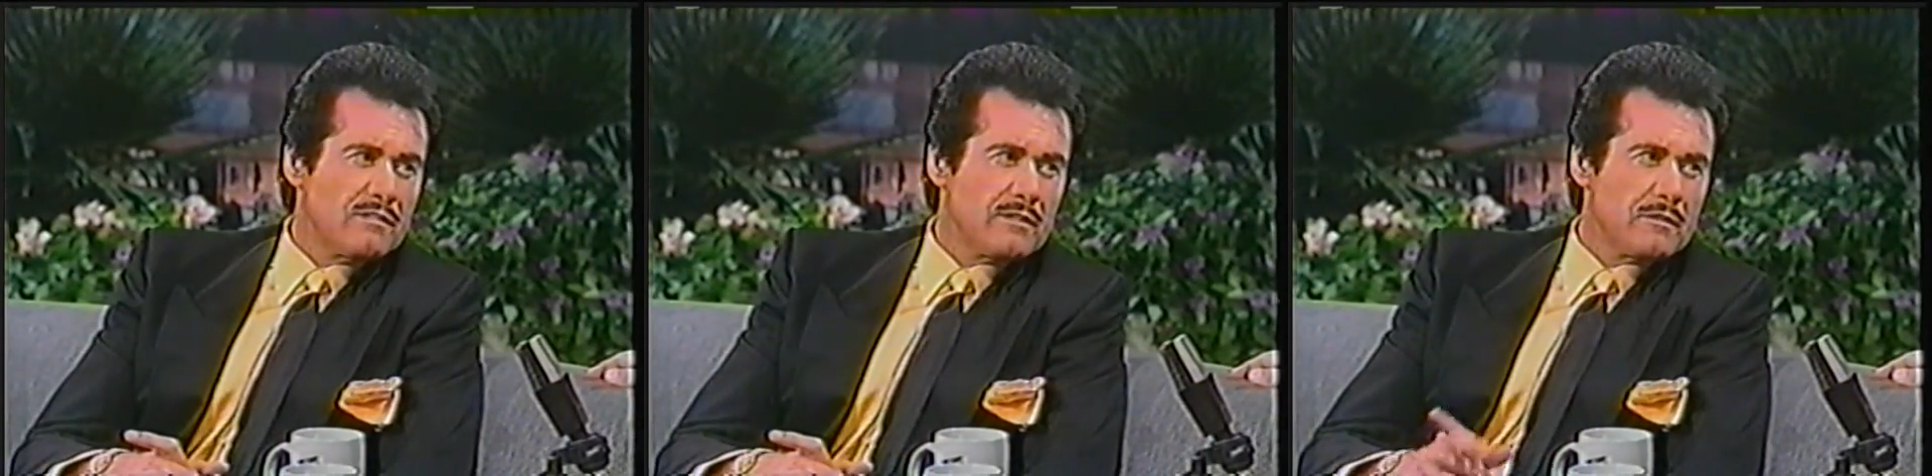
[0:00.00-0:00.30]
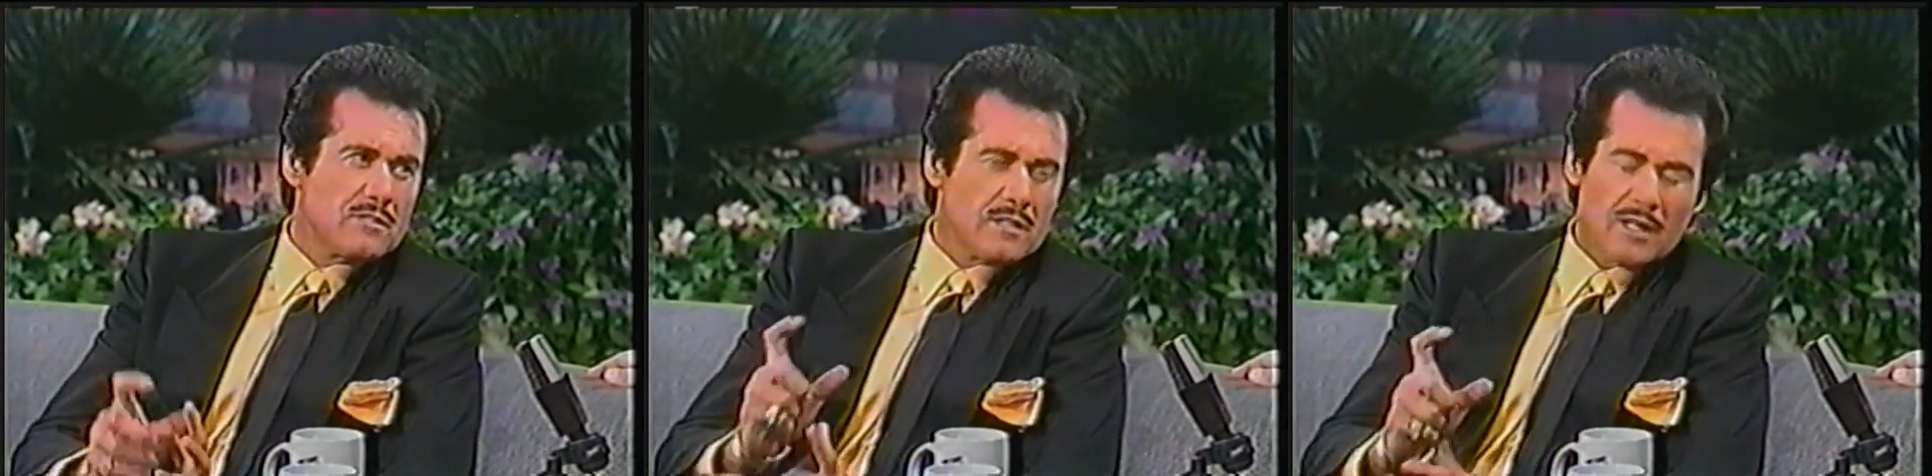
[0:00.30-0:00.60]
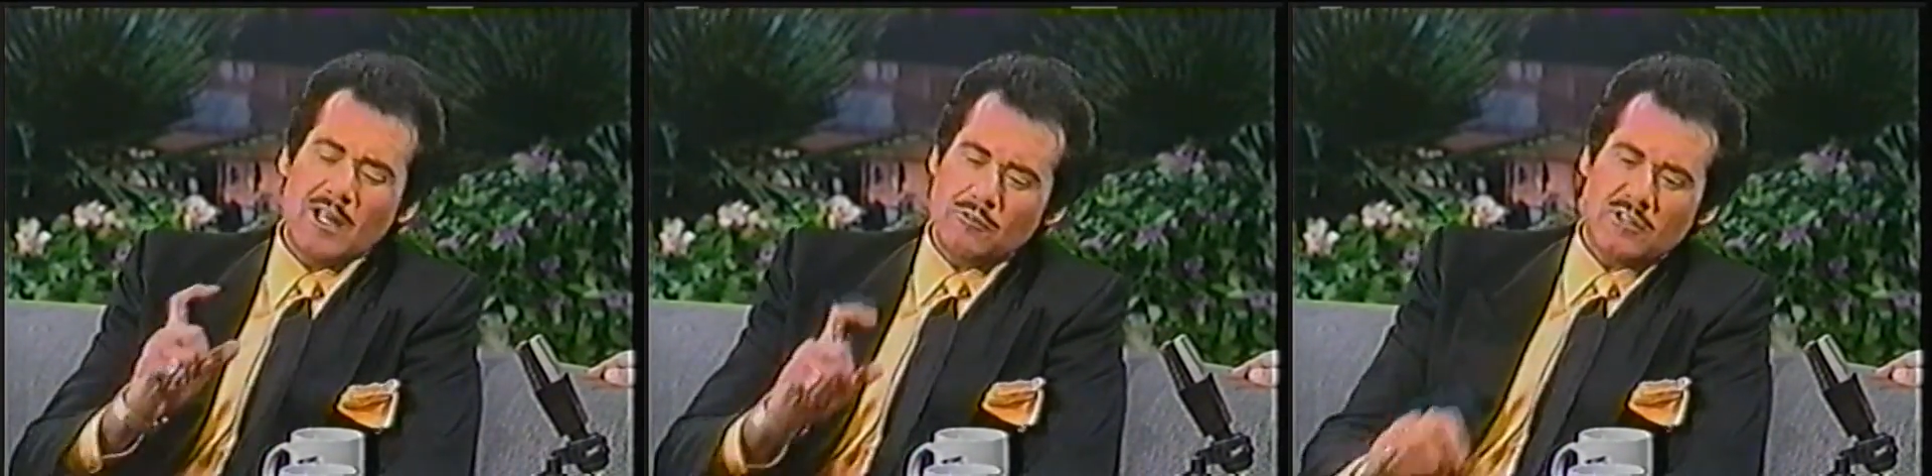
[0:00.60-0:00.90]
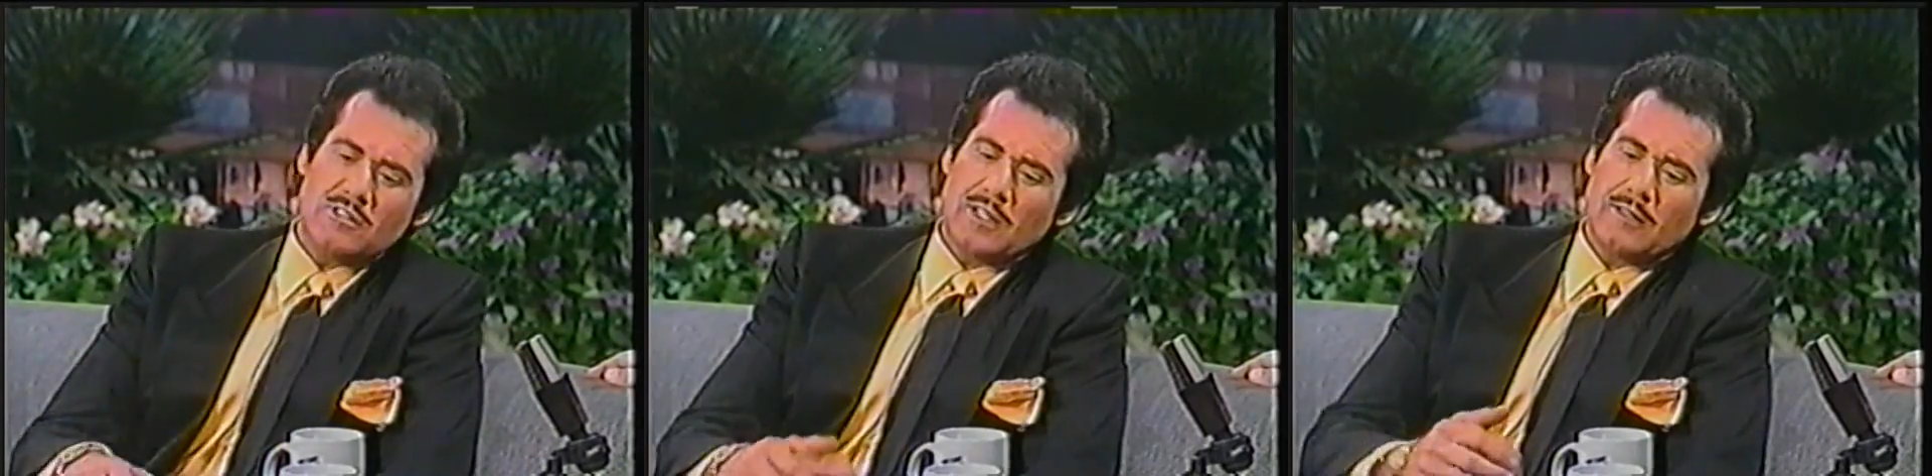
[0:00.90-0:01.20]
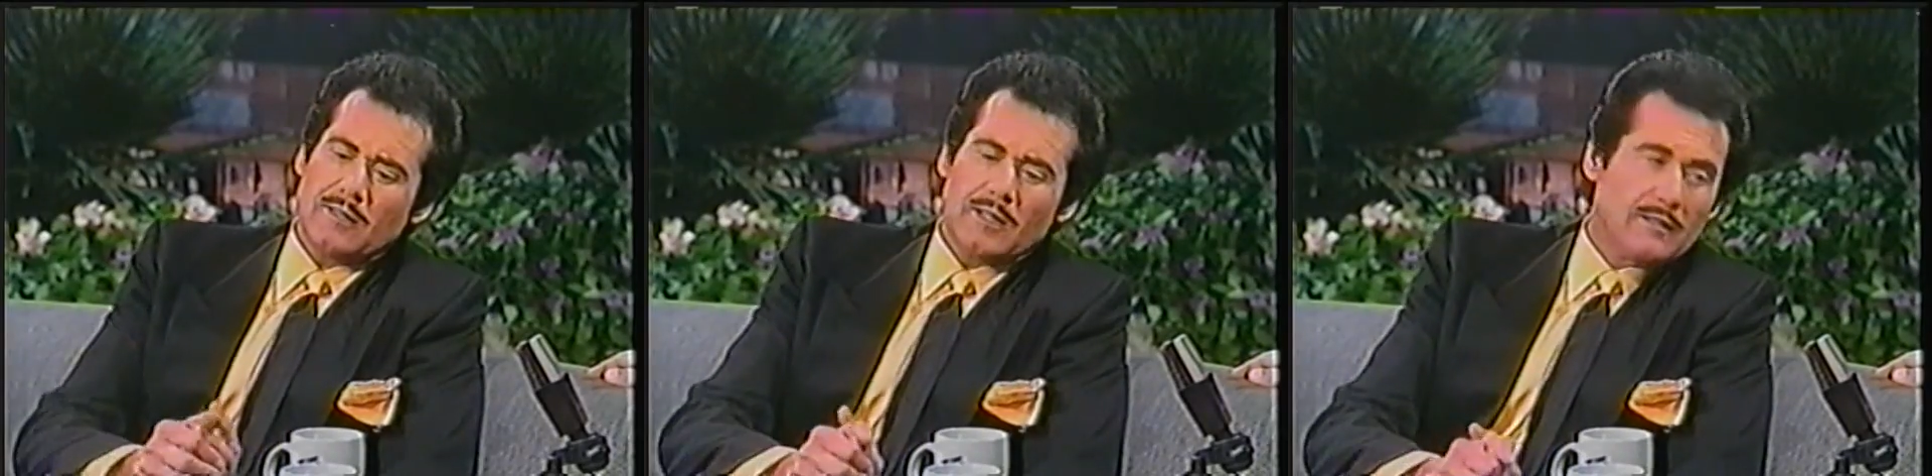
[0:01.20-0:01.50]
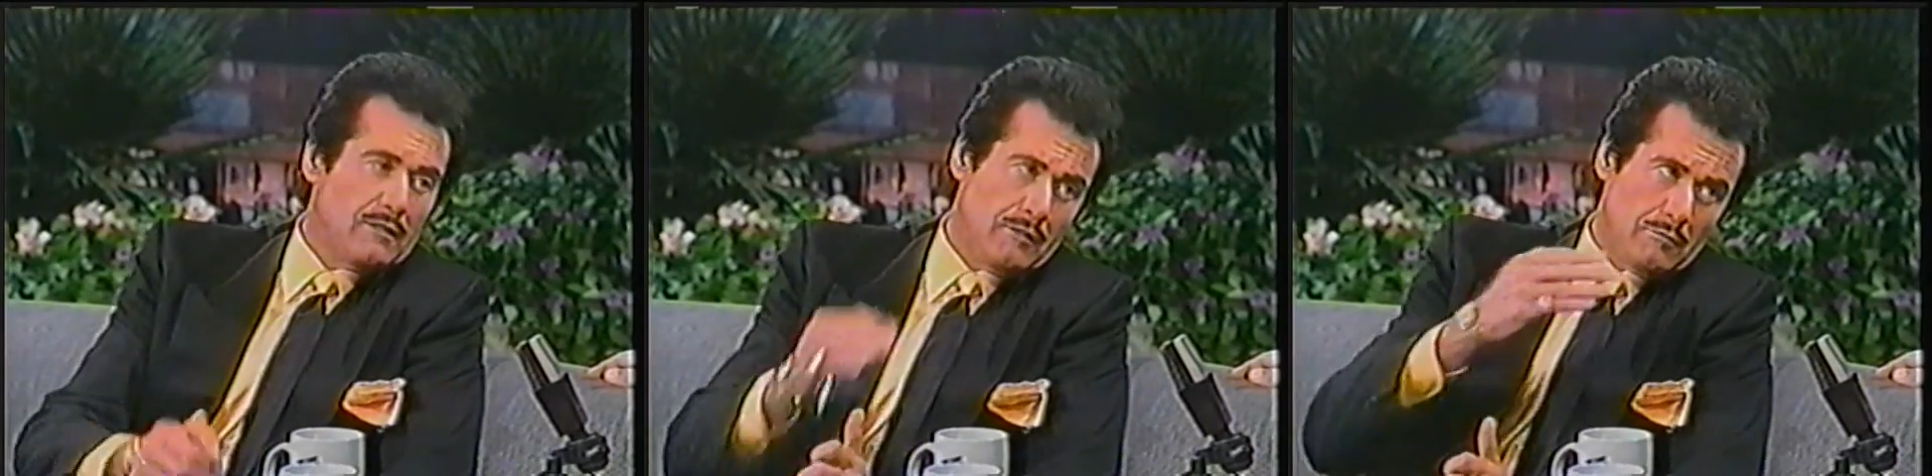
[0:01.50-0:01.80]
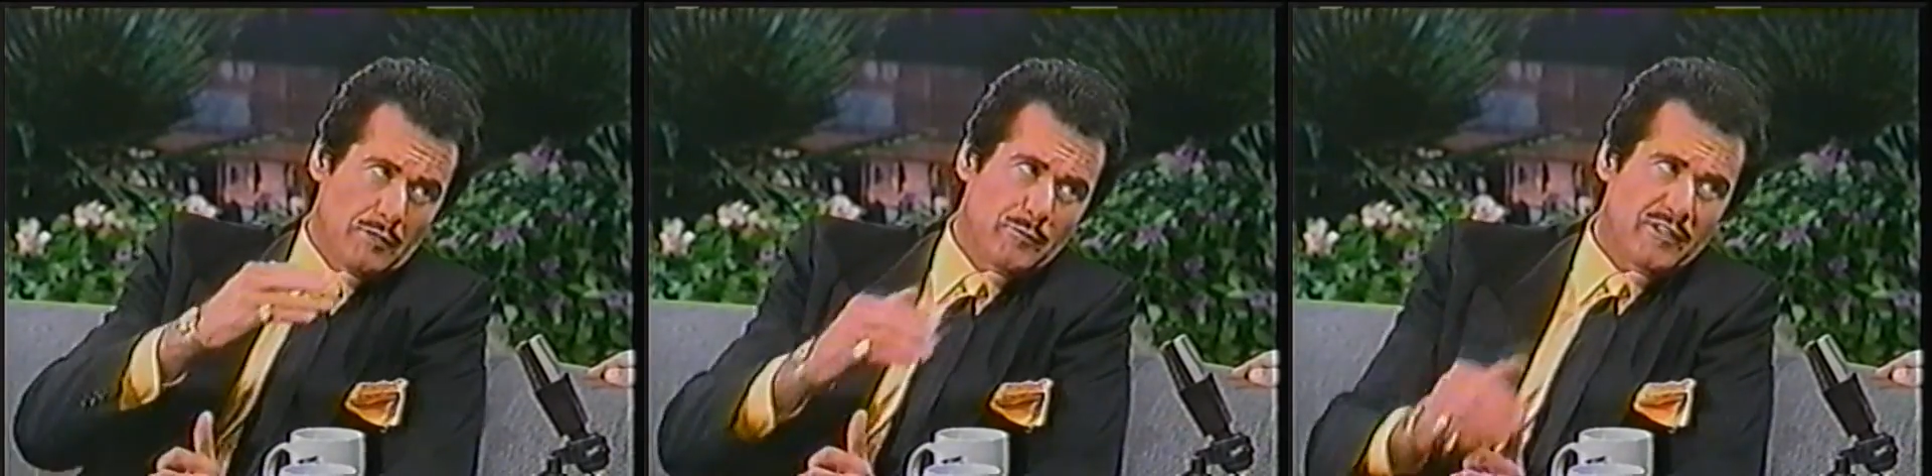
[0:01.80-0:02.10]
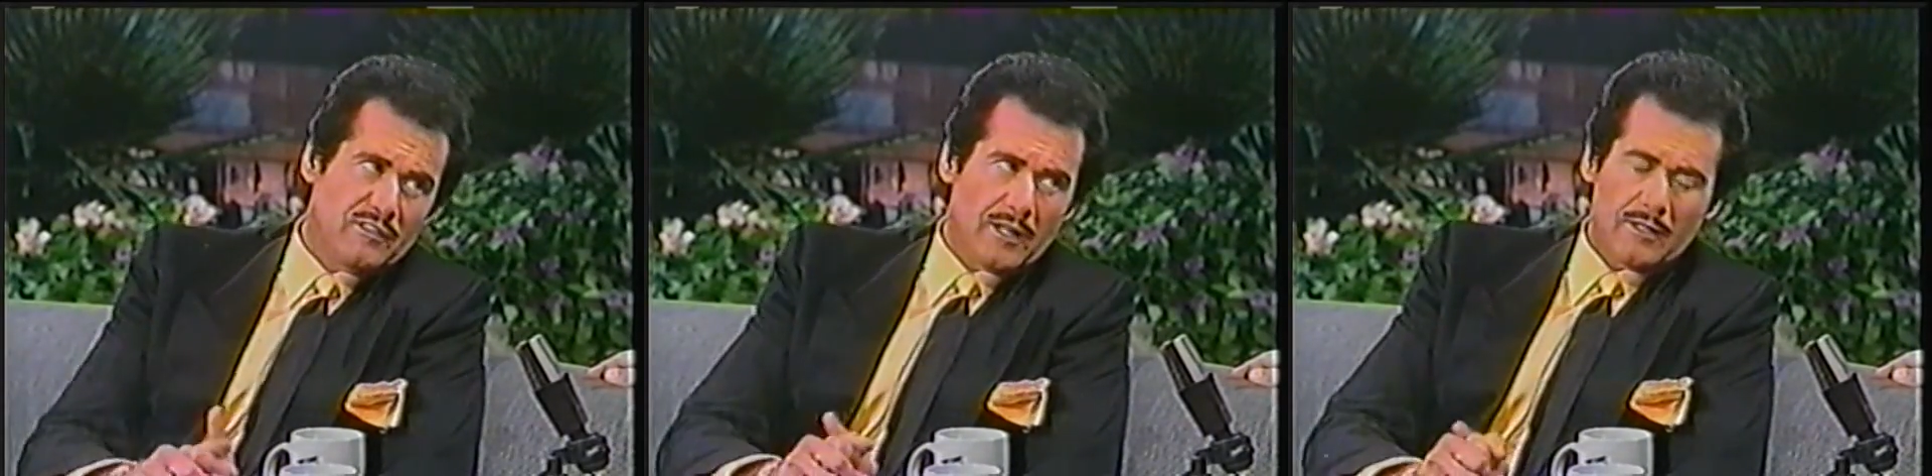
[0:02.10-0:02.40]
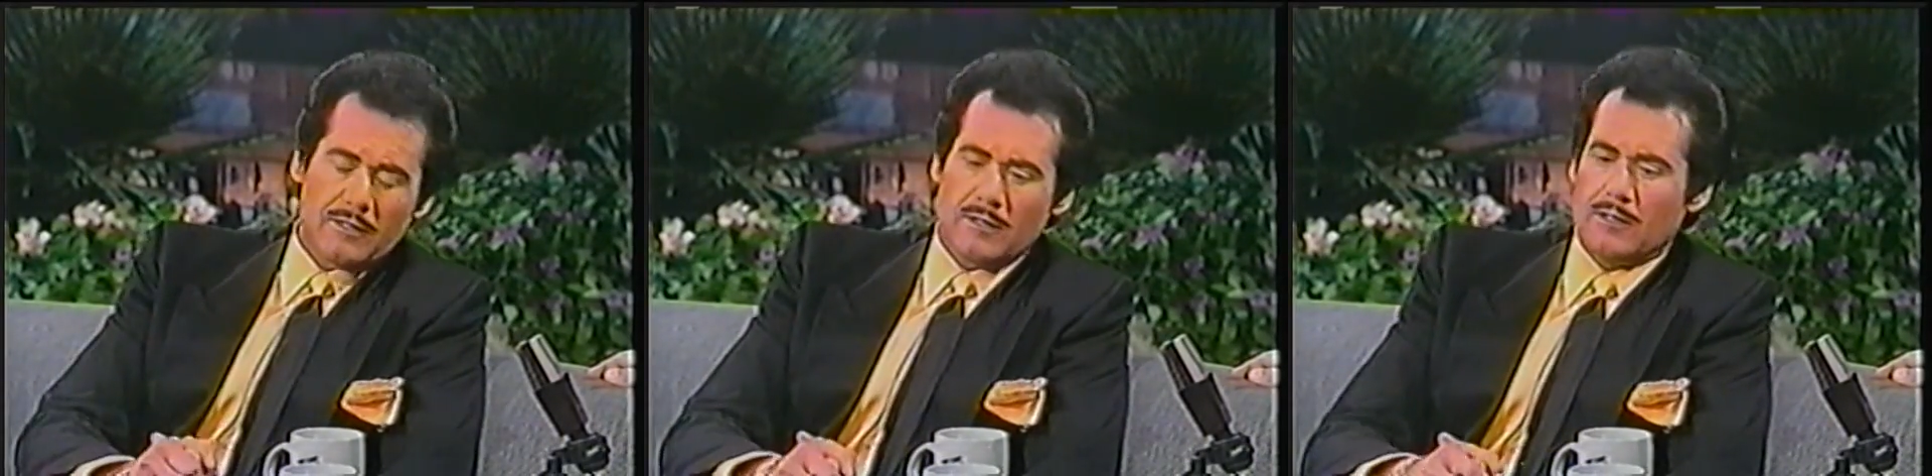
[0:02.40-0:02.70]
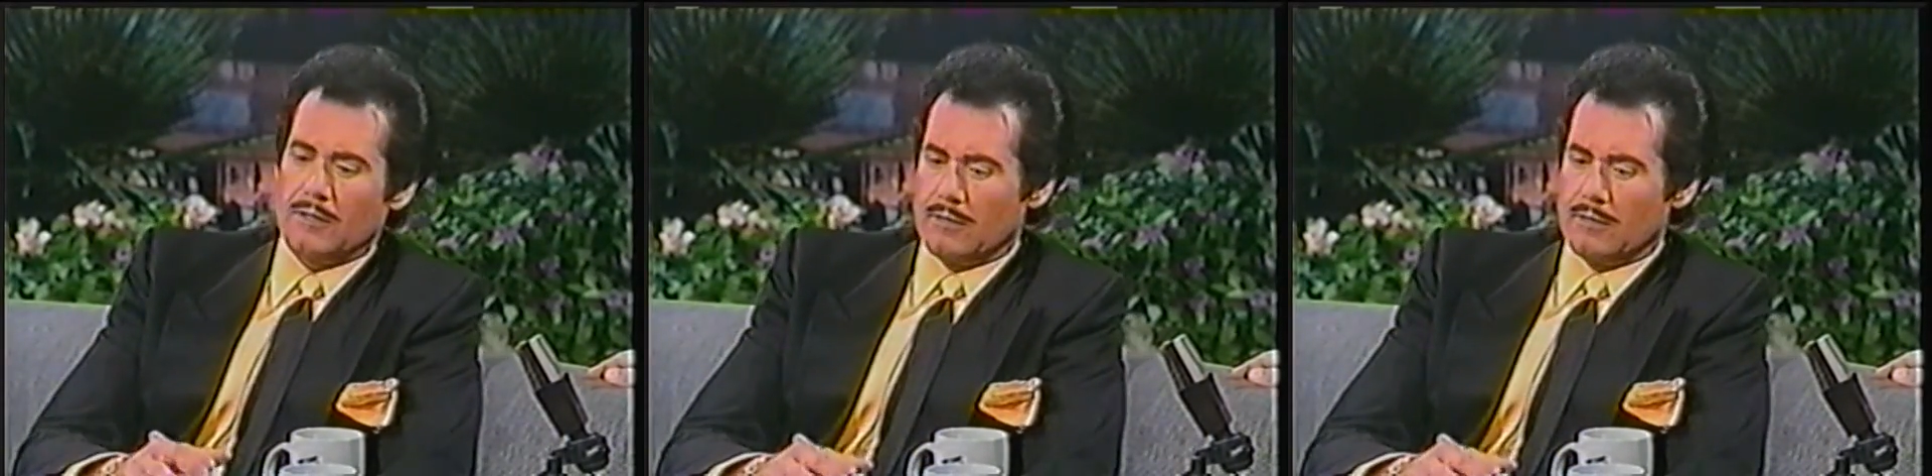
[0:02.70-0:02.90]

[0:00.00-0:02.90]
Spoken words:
and there was an interesting thing that you will appreciate. The